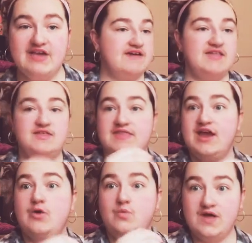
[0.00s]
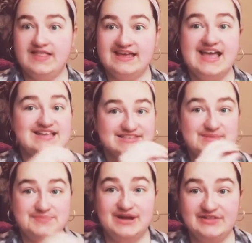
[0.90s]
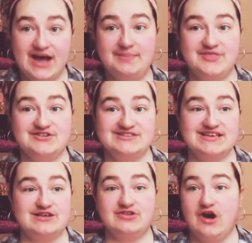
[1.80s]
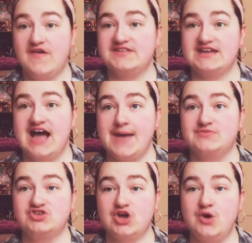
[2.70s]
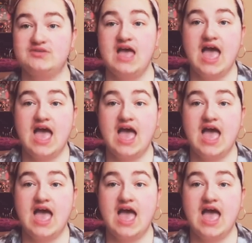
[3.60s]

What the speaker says: The fact that they are willing to build up their skills all the time shows